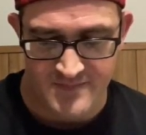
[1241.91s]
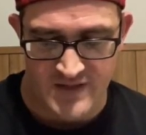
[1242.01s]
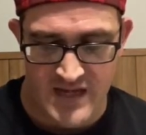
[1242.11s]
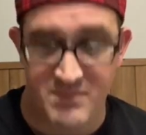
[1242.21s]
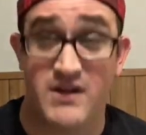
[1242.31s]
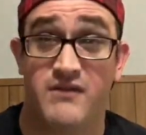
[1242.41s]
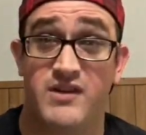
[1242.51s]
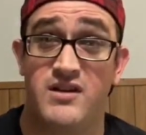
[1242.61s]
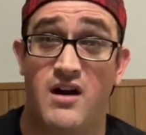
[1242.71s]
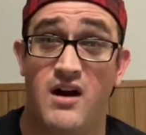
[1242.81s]
Captain of the
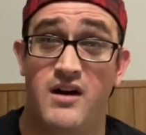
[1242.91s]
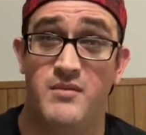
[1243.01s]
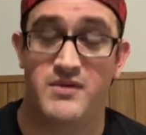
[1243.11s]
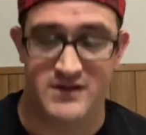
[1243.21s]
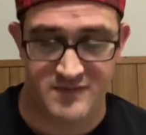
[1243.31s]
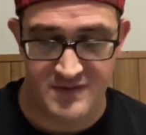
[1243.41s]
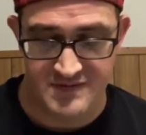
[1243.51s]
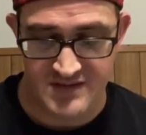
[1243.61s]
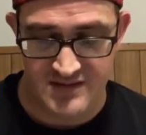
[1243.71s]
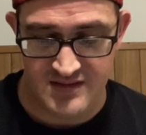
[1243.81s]
Guard, I believe we've
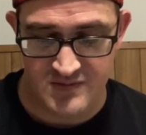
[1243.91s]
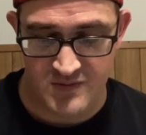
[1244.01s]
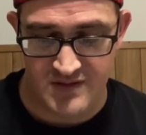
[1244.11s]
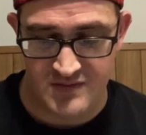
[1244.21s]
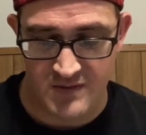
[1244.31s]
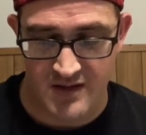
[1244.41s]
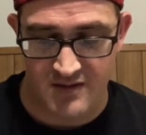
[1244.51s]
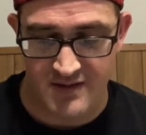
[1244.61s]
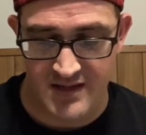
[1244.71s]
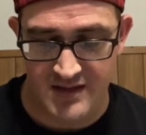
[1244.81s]
seen this one as well
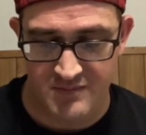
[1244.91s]
already.